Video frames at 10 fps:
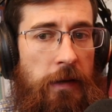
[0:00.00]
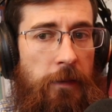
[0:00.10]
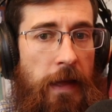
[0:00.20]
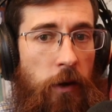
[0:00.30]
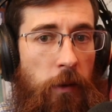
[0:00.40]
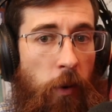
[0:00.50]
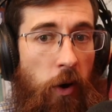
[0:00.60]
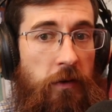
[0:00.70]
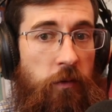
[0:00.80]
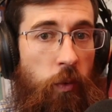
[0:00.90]
that are
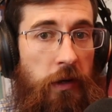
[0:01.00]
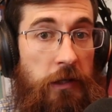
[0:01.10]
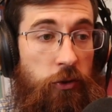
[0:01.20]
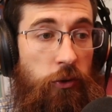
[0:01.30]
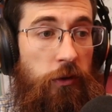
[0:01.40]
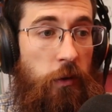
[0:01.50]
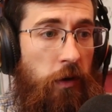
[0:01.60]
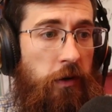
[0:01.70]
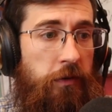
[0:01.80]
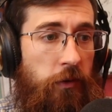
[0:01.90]
part of what a truly
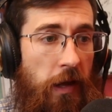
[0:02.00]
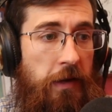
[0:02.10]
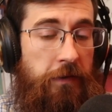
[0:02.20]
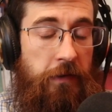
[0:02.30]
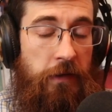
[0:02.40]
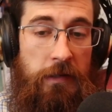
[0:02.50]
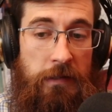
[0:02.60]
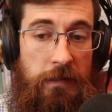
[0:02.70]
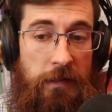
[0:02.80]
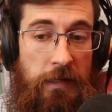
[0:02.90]
wonderful life
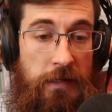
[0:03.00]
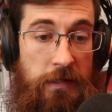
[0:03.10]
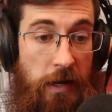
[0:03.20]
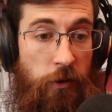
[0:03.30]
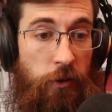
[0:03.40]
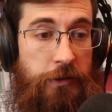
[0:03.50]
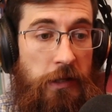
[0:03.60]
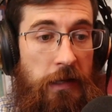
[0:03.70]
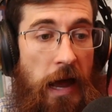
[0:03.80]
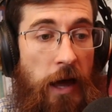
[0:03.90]
entails,
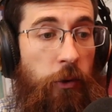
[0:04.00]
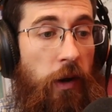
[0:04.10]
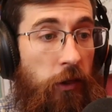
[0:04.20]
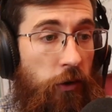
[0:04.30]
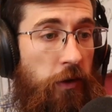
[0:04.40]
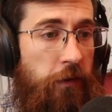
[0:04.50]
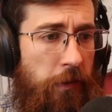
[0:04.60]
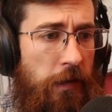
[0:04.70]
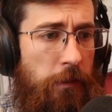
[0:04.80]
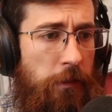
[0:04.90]
and then how do I learn from
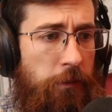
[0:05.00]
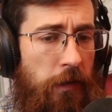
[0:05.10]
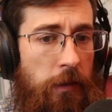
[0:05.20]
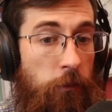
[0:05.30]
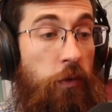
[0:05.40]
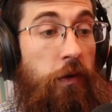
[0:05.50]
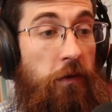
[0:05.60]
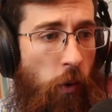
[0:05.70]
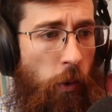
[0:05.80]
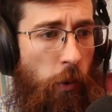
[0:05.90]
them moving
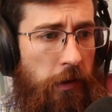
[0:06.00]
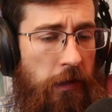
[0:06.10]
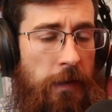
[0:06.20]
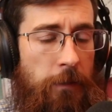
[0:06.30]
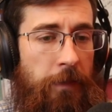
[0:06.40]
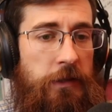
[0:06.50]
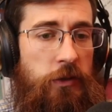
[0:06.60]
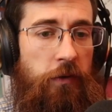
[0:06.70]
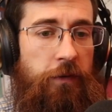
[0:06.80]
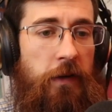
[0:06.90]
forward? And
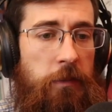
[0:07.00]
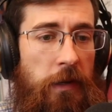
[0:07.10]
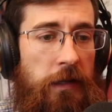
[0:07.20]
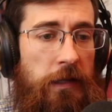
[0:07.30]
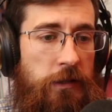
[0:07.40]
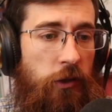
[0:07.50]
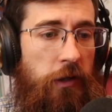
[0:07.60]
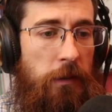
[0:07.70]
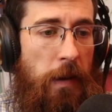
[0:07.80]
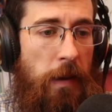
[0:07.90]
so fundamentally, it's a
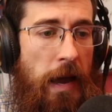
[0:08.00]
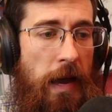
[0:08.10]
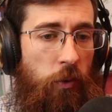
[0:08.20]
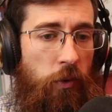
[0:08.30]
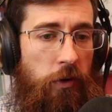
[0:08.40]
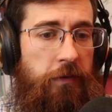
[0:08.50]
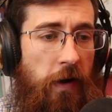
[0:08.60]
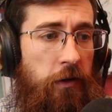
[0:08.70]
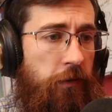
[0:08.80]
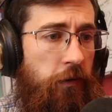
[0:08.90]
looking back in order to
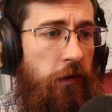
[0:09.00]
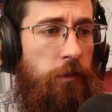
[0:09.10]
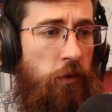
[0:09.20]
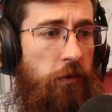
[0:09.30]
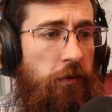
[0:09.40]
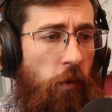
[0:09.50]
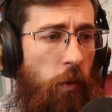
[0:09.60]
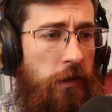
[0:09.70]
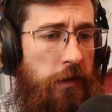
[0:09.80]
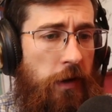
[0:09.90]
find your footing to move
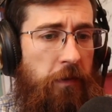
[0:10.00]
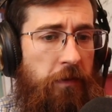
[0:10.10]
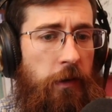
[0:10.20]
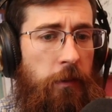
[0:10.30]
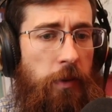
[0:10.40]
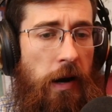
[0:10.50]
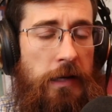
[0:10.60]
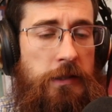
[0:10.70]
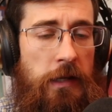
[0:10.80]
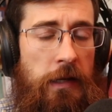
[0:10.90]
forward type of enterprise.